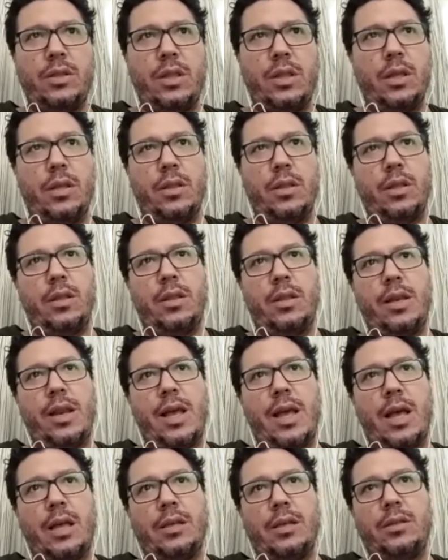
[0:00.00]
the
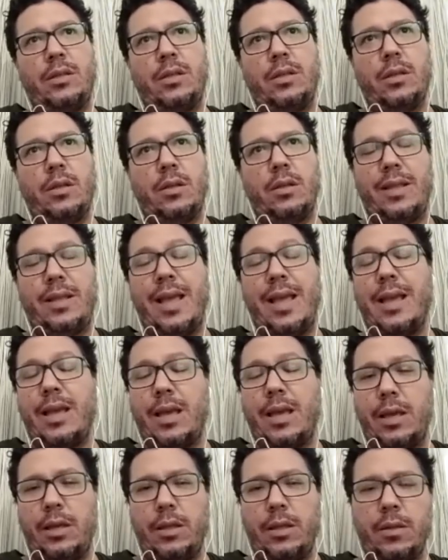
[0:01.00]
last
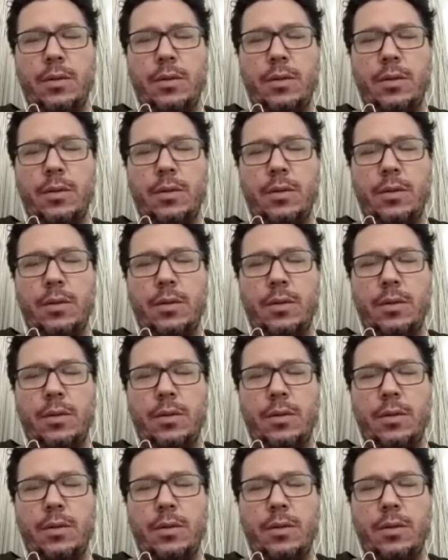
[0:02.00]
decade.